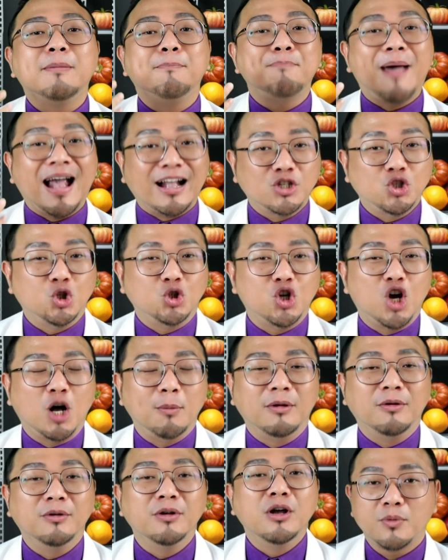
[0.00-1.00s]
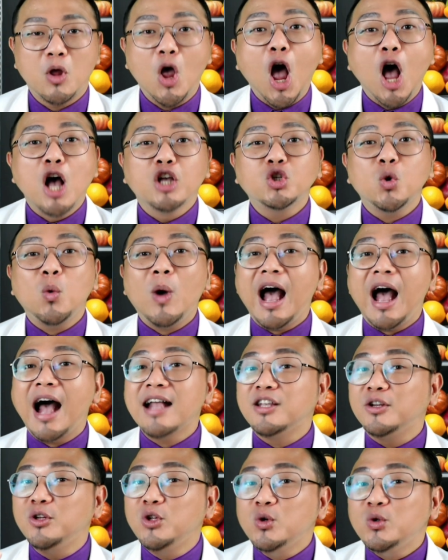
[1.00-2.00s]
back to normal. So what are
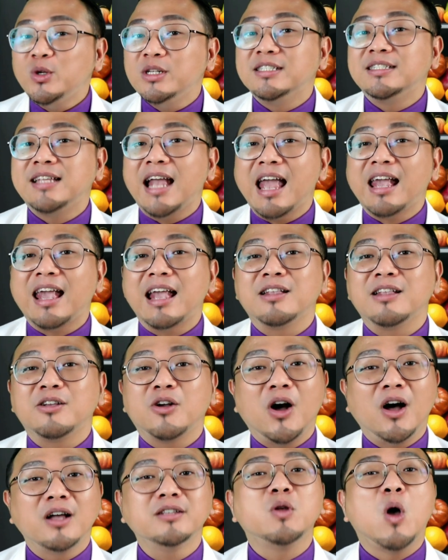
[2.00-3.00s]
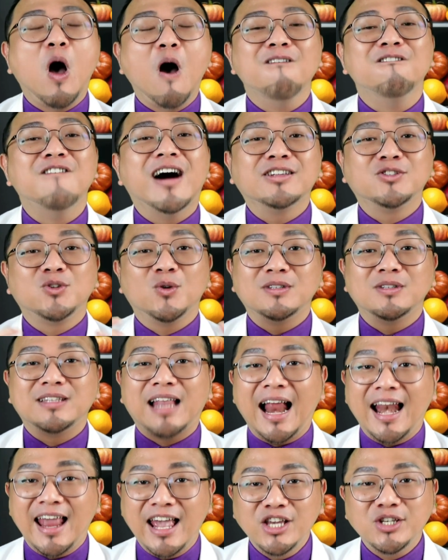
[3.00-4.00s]
the nutrients that can cause
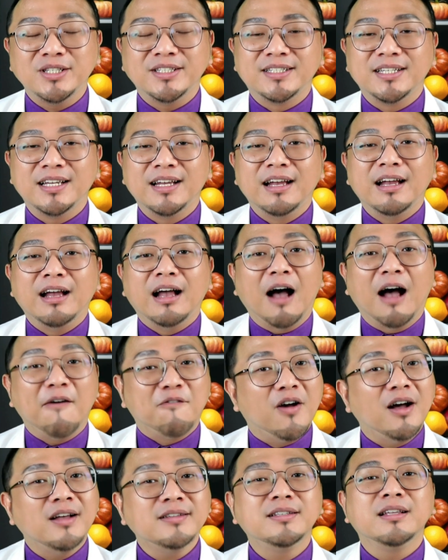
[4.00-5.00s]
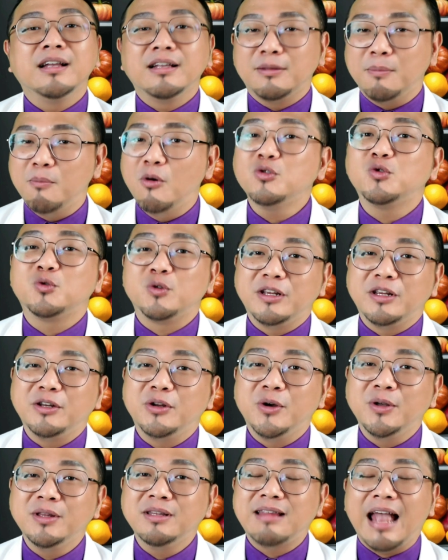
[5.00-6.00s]
vasodilations? Of course, most
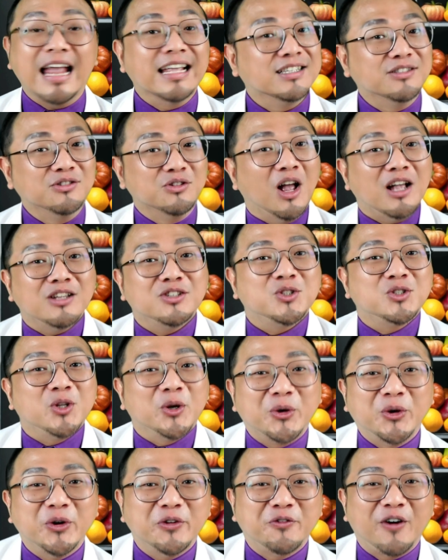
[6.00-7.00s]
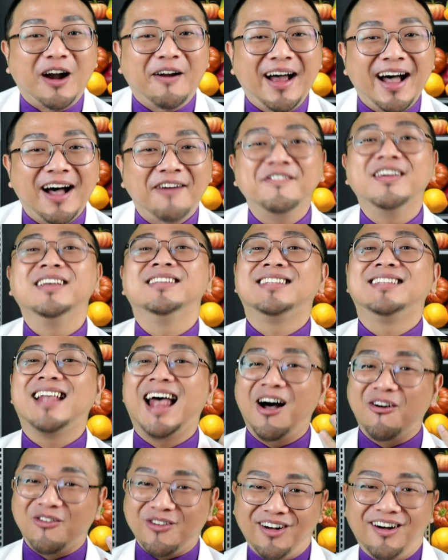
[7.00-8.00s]
renowned that is not so good for our health is
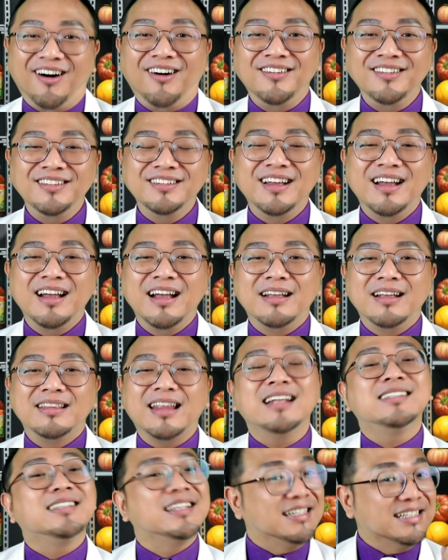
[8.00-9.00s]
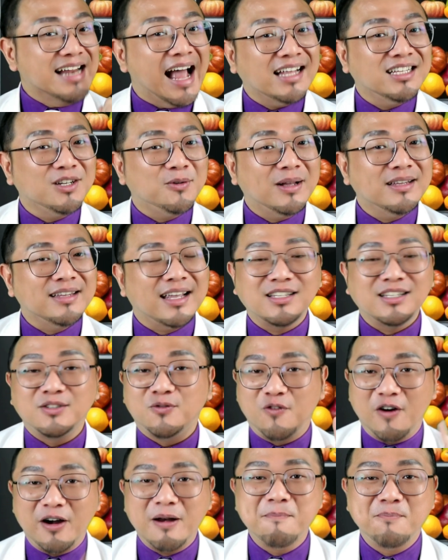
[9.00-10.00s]
alcohol. There's another one that is
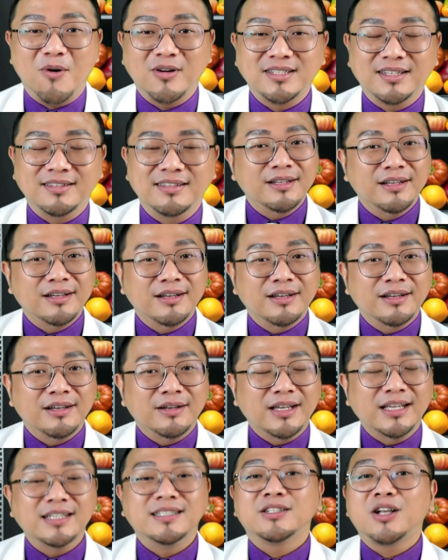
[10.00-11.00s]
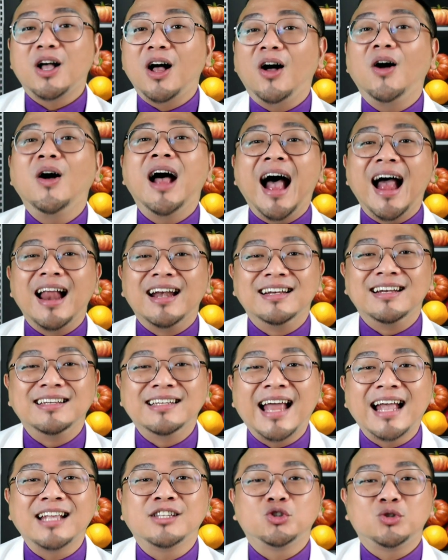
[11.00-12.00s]
very important. It's called
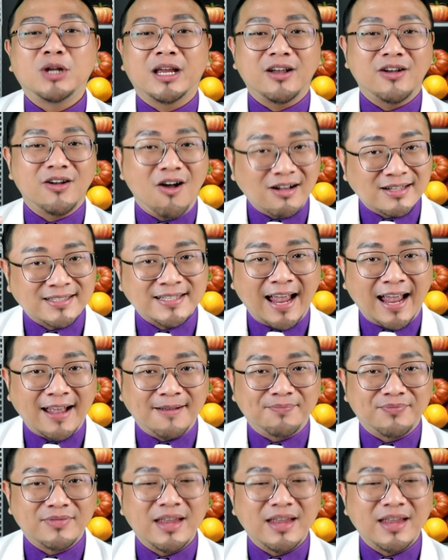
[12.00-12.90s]
nitric oxide.